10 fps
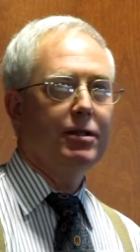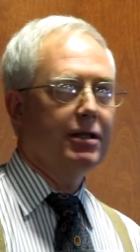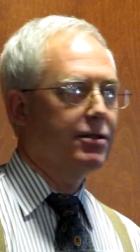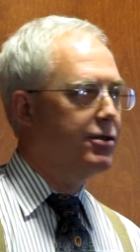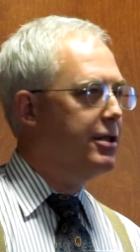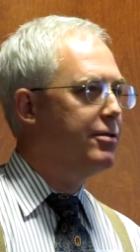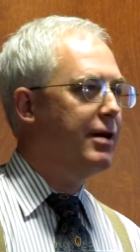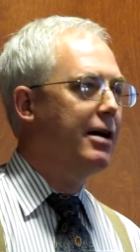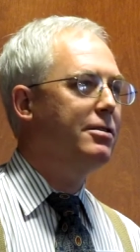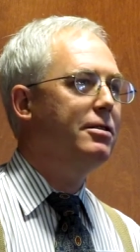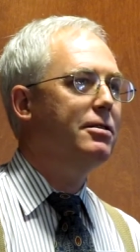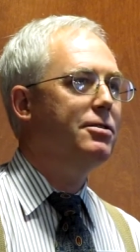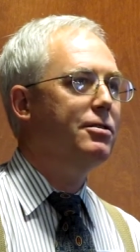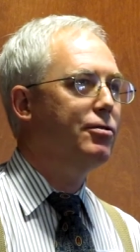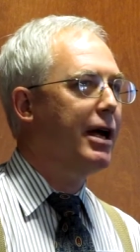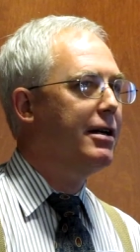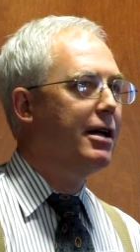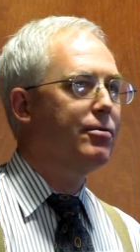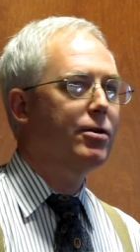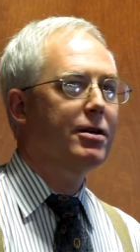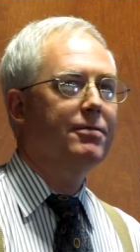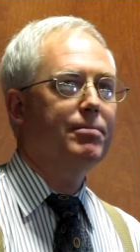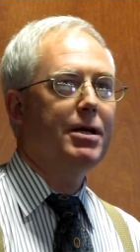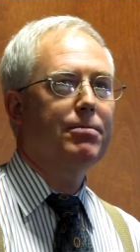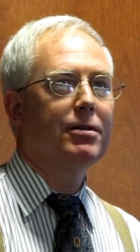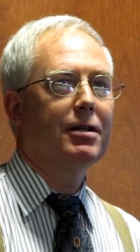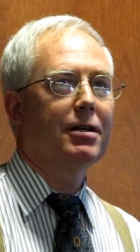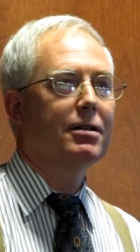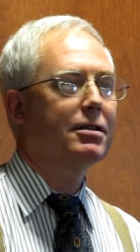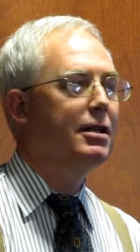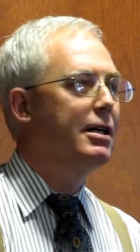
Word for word: You can see around you. There's a great network of people here.